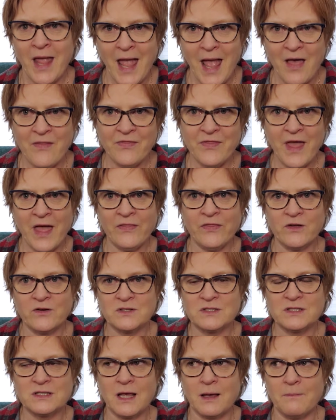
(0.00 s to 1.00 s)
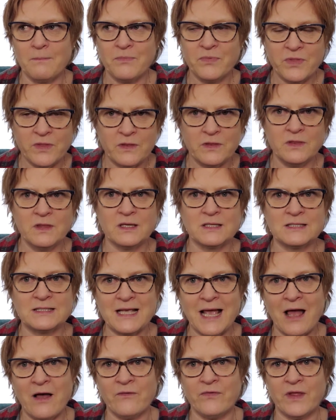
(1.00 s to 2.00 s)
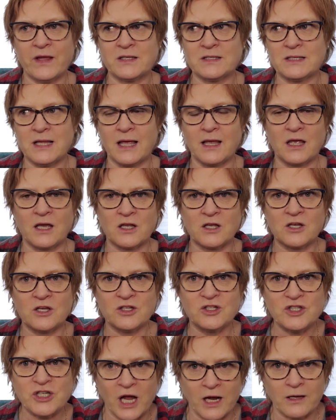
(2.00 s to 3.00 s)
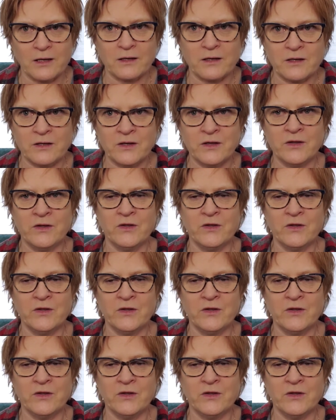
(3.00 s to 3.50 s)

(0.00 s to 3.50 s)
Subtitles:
And then there's the sound that's like a ka-chunk,